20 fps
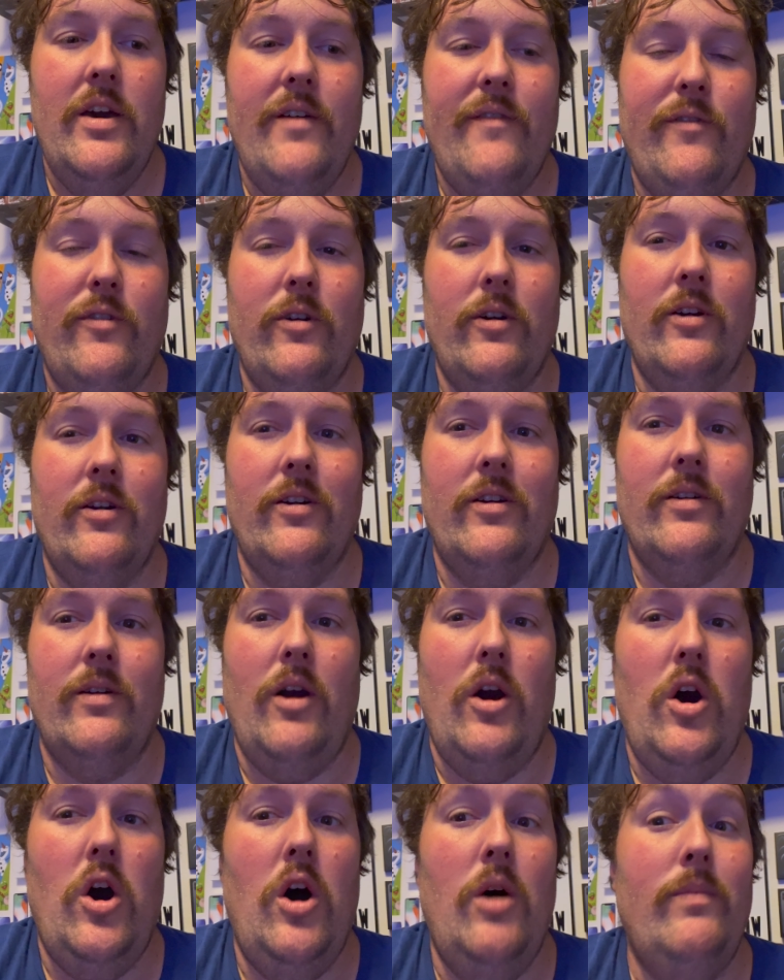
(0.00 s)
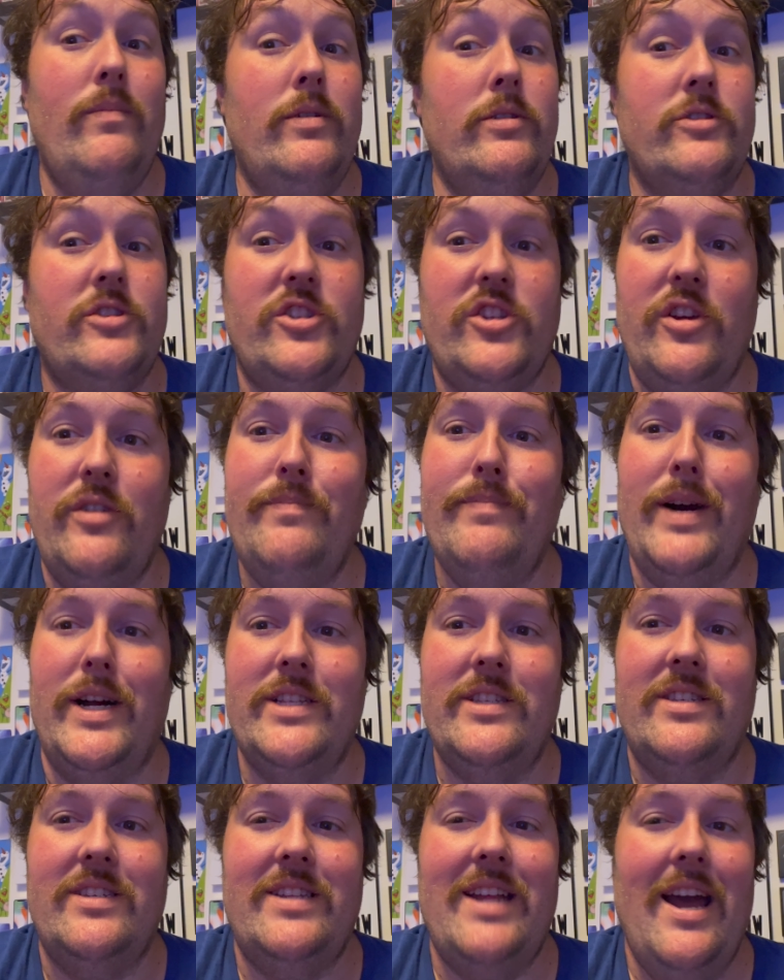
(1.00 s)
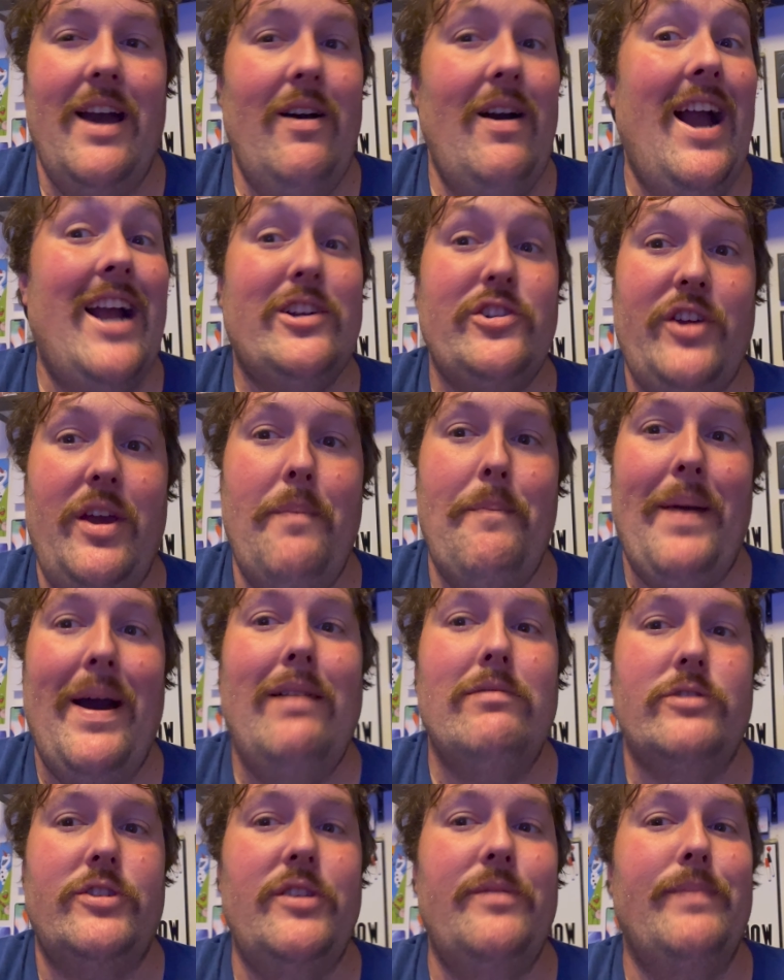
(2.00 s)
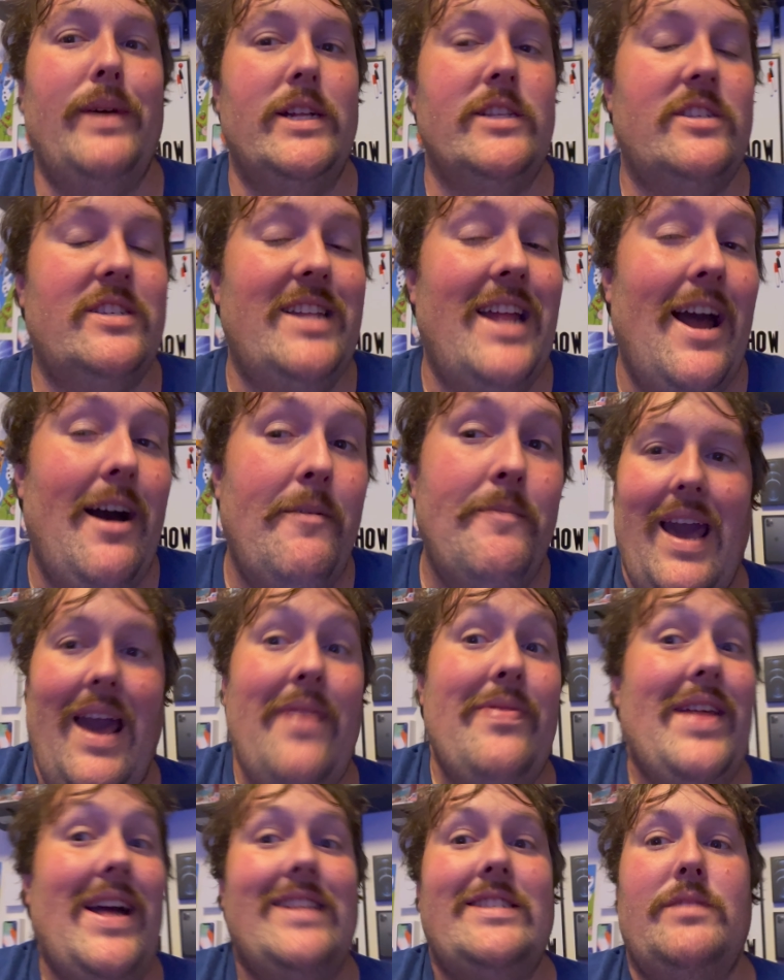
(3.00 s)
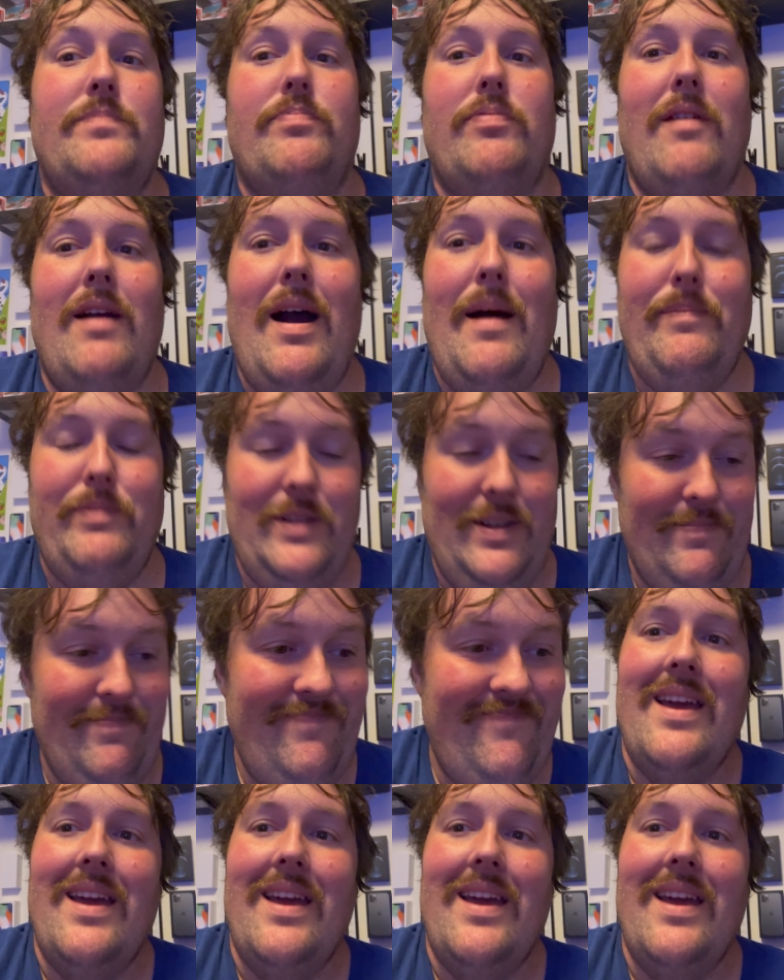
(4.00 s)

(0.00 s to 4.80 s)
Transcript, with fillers: for almost 2 months now, actually about 2 months now. And that's a problem.